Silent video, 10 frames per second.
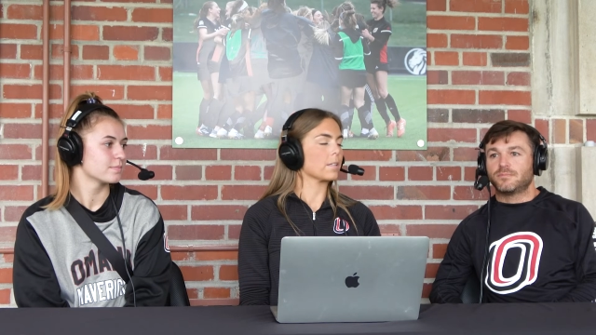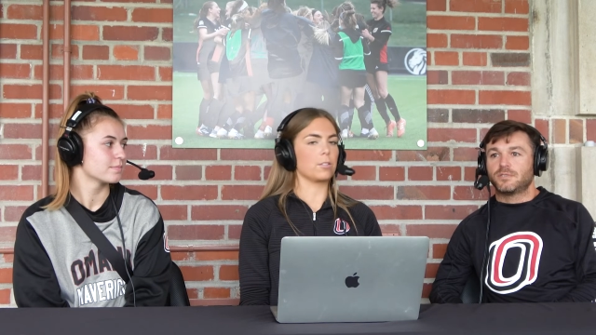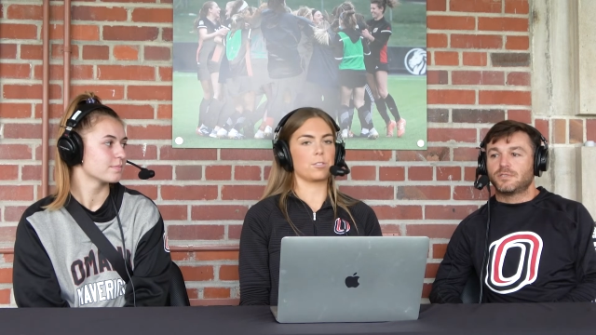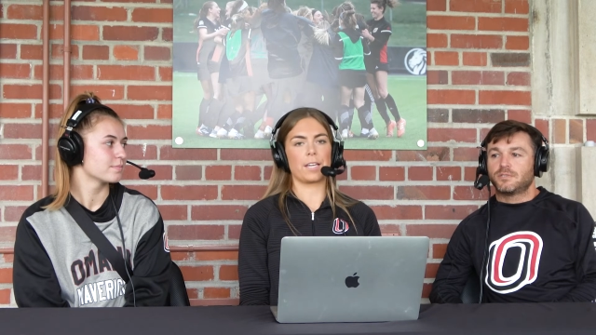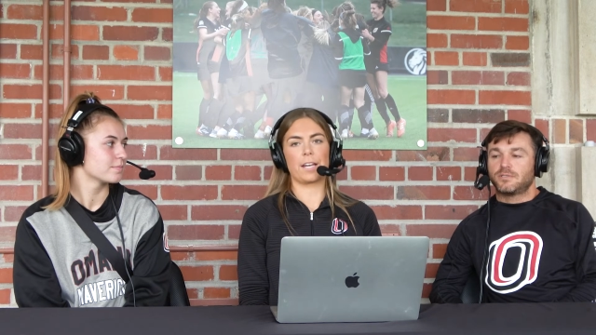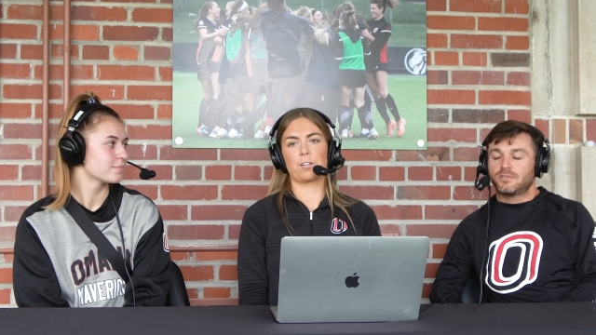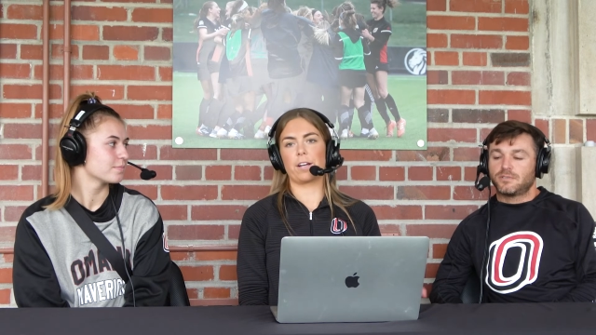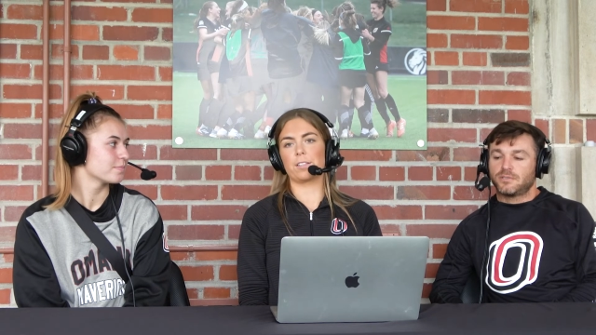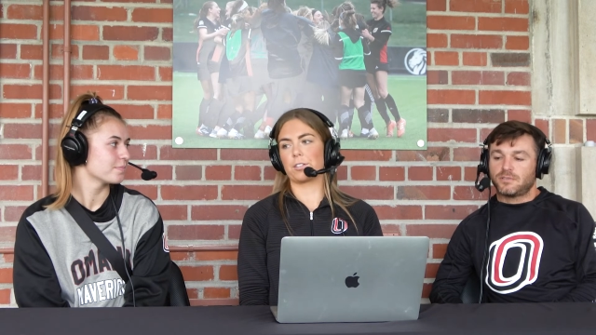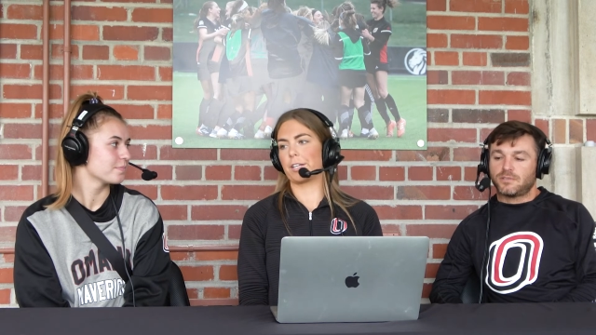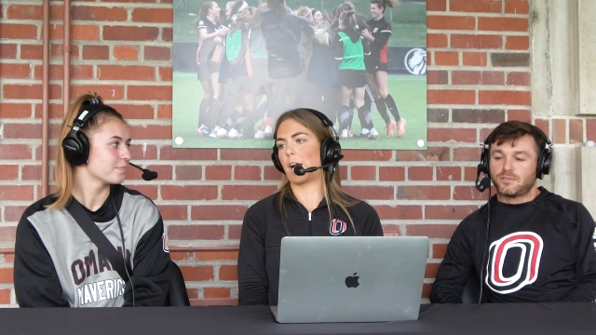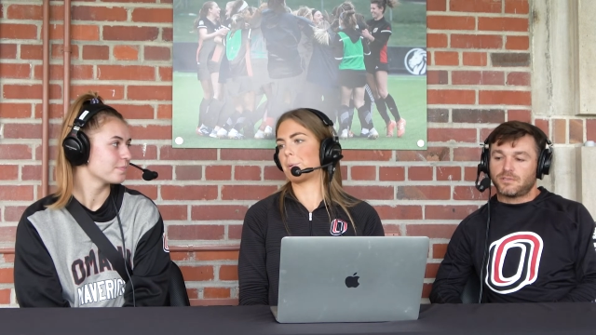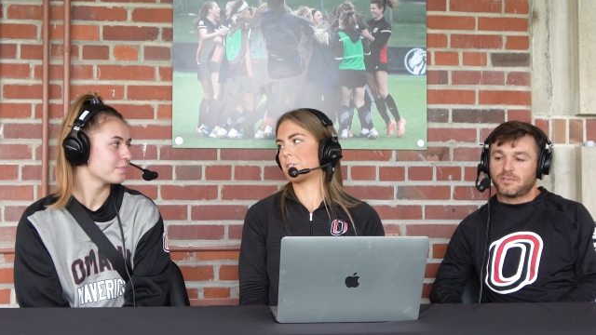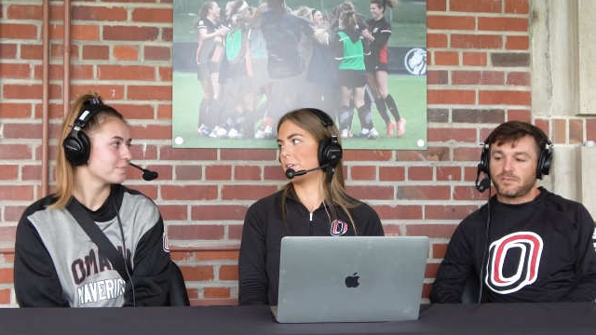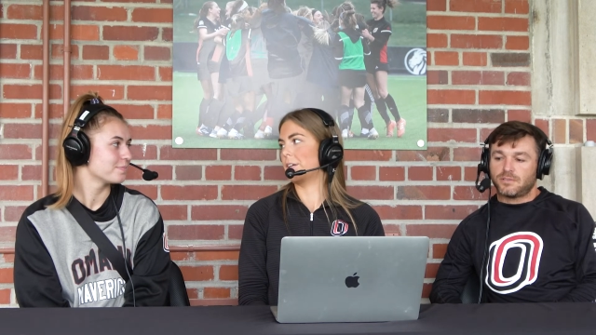Speaker 1: You said a great learning
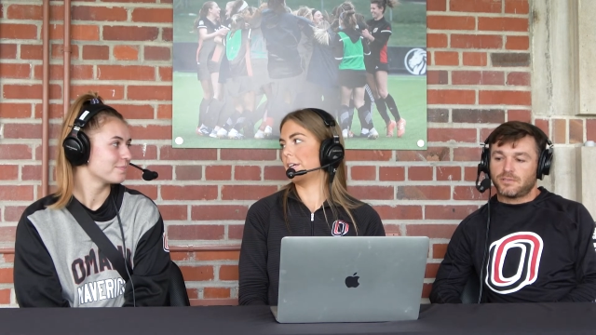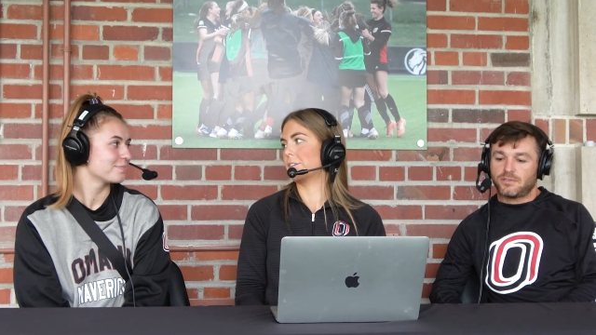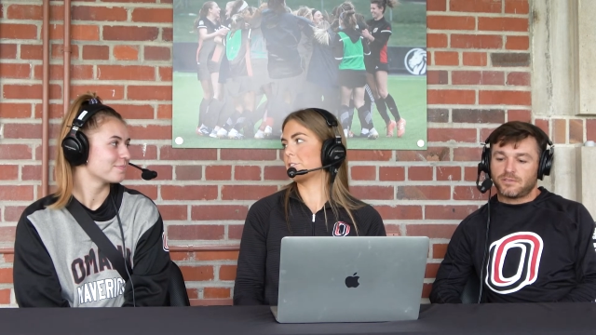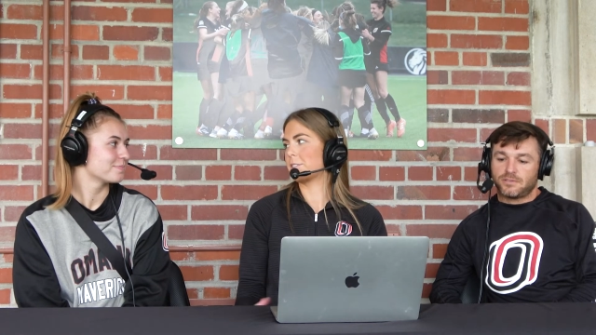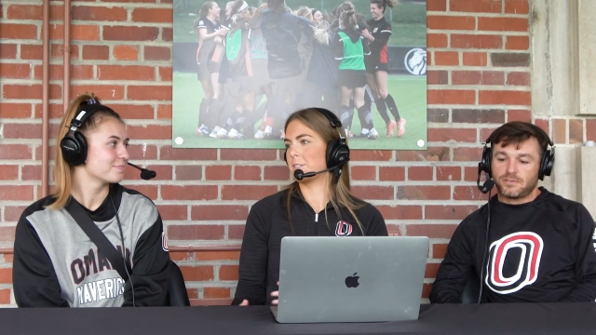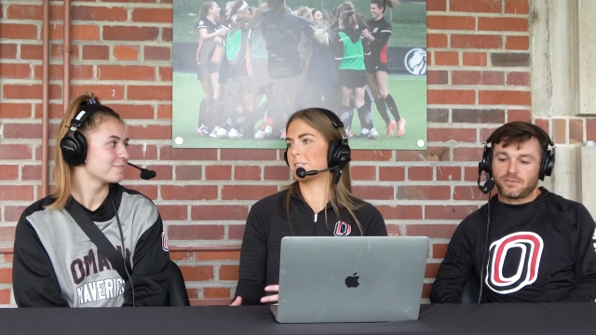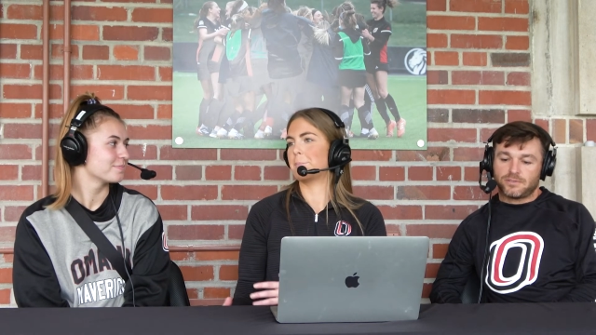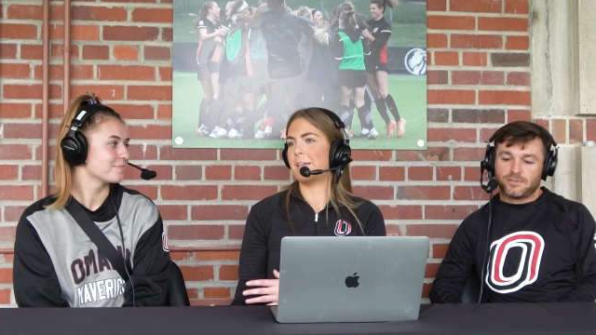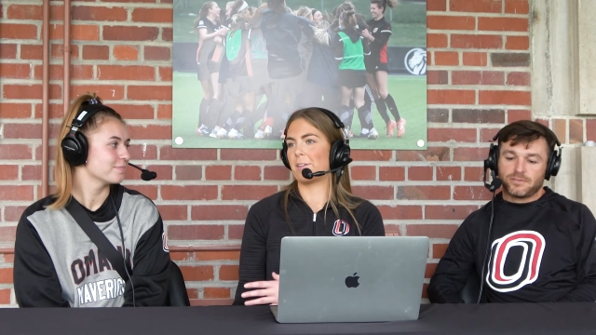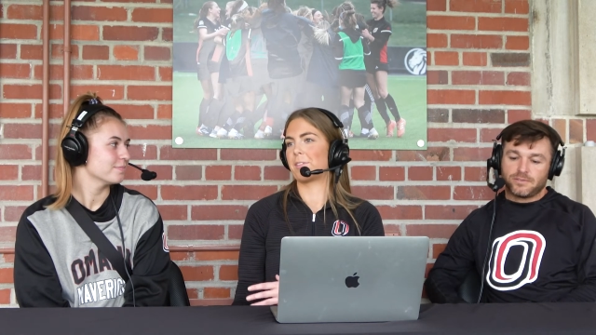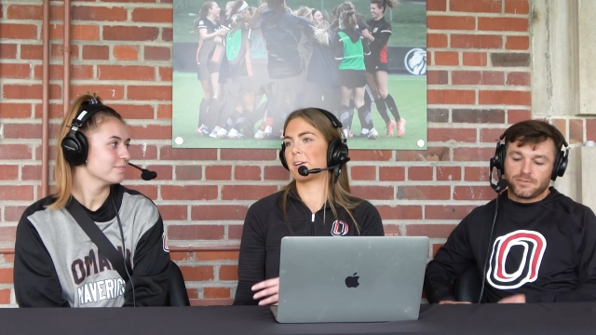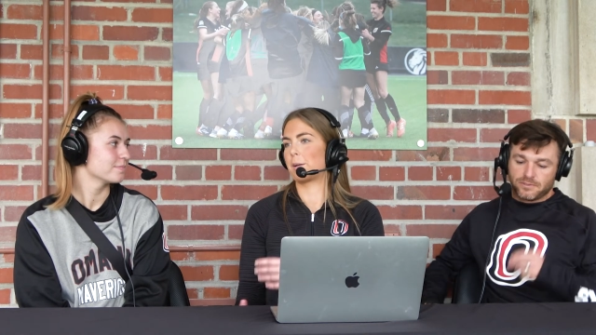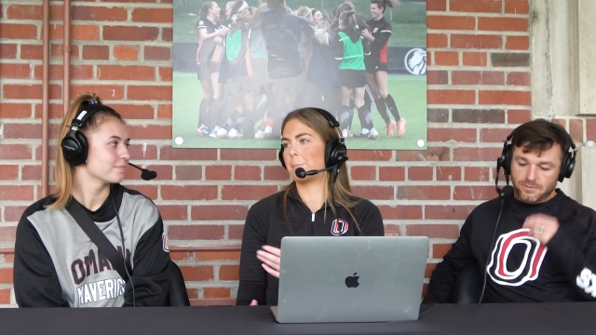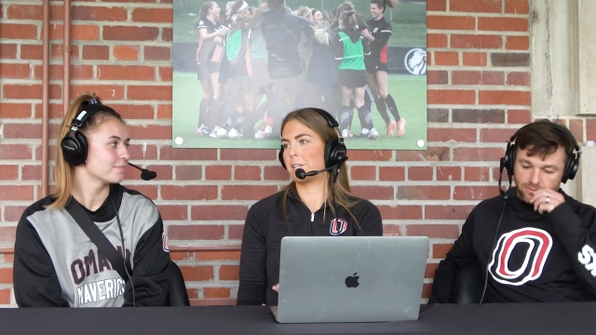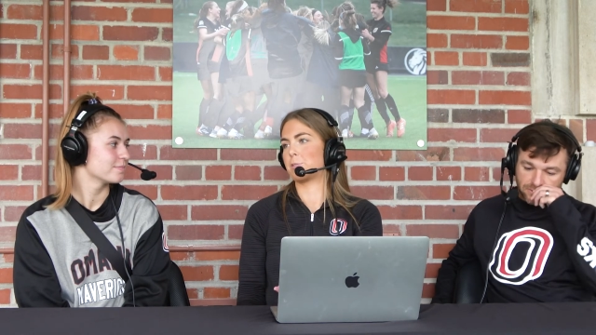opportunity, and just to be out there
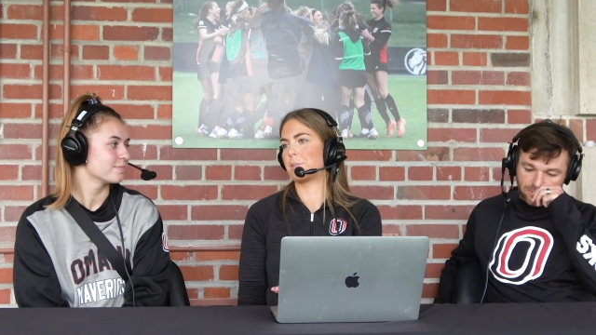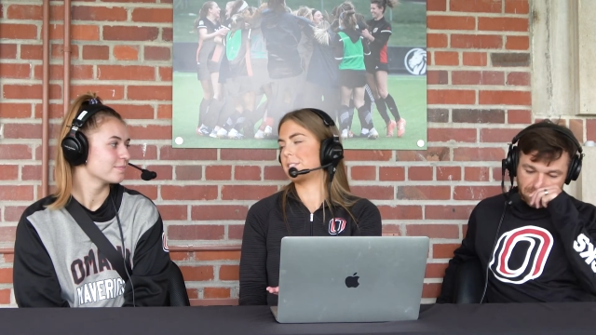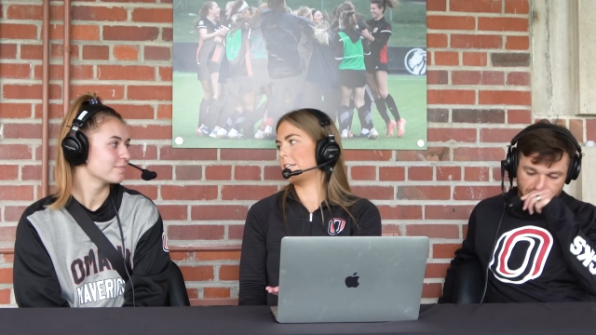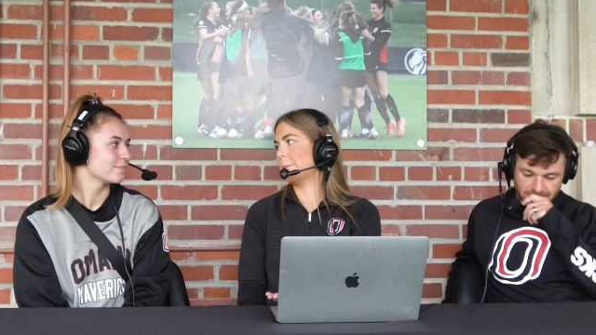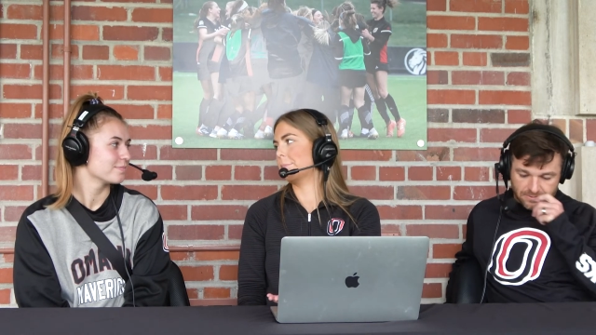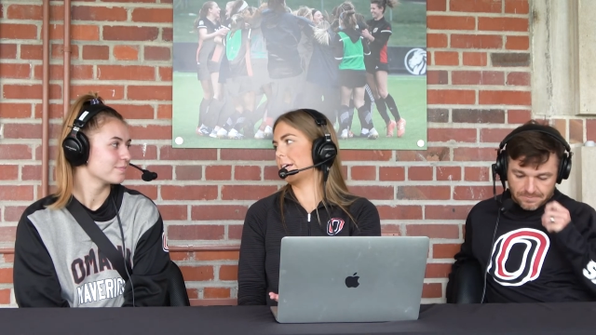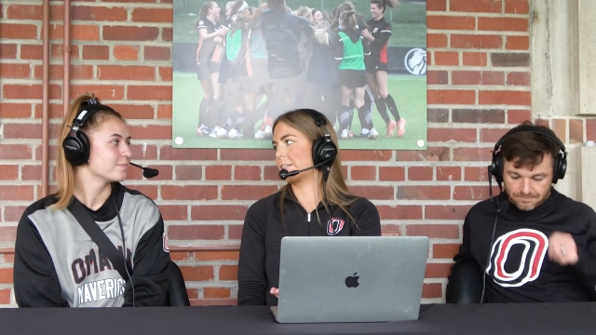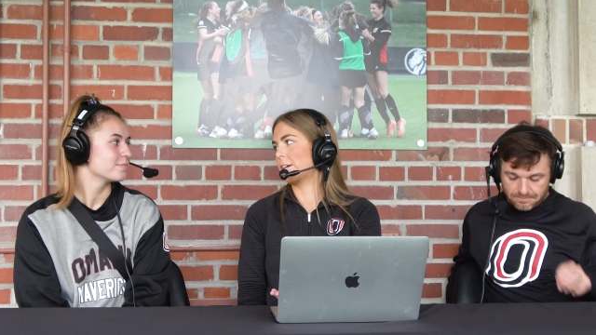on a pitch with a team like